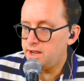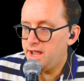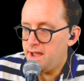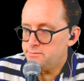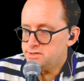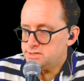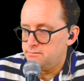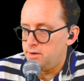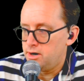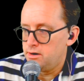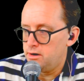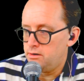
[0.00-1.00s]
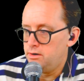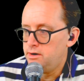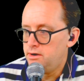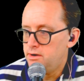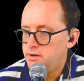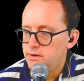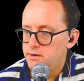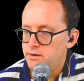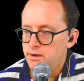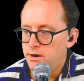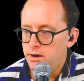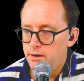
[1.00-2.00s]
happen tomorrow,
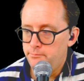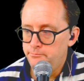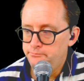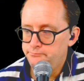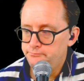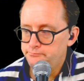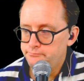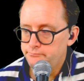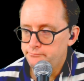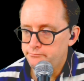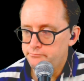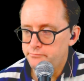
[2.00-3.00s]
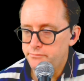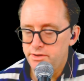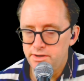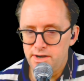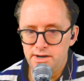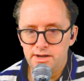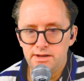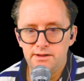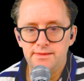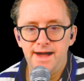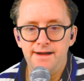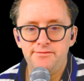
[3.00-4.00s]
you got to kind of
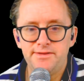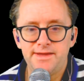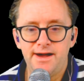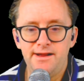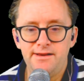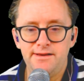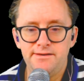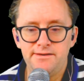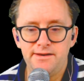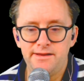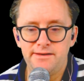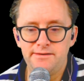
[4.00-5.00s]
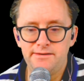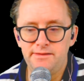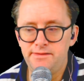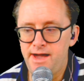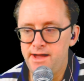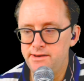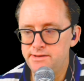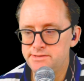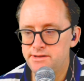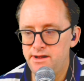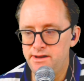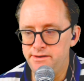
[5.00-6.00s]
laugh at that, and that is
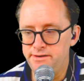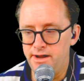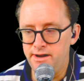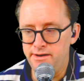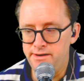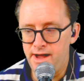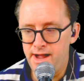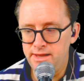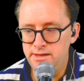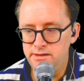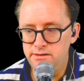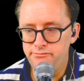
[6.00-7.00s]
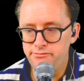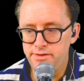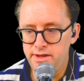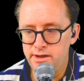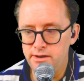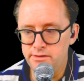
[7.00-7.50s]
a naive thing.